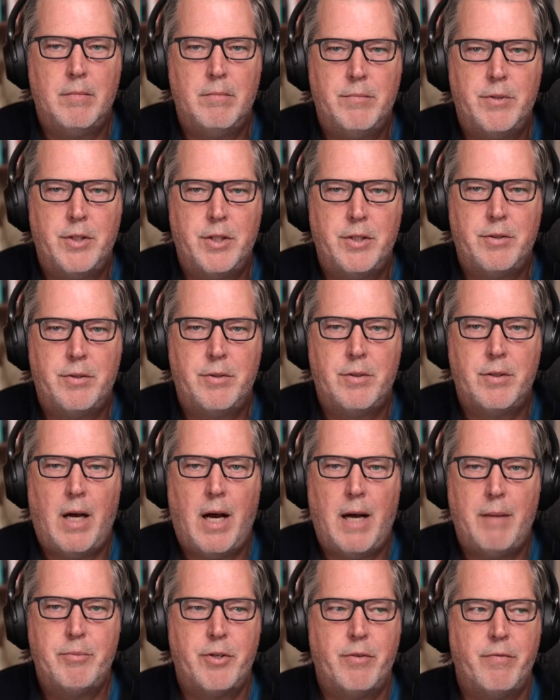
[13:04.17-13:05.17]
just
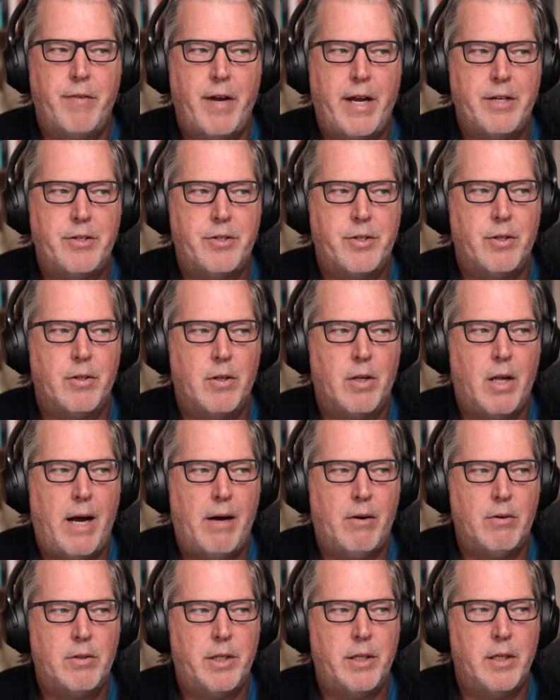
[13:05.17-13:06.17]
observational
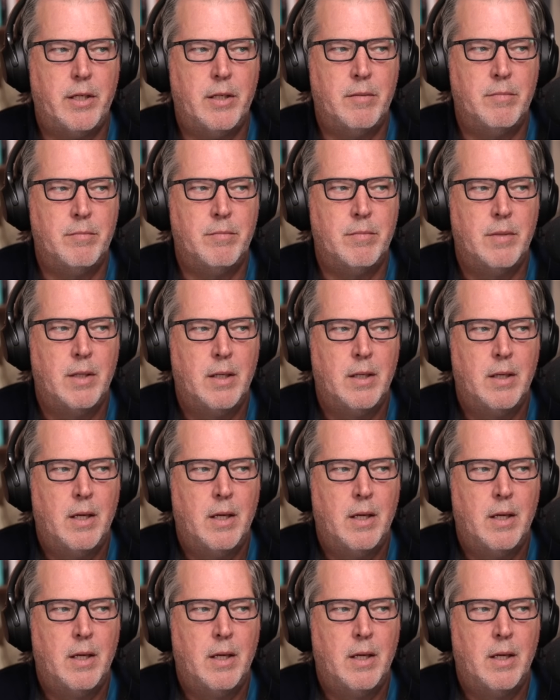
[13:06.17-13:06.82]
outcome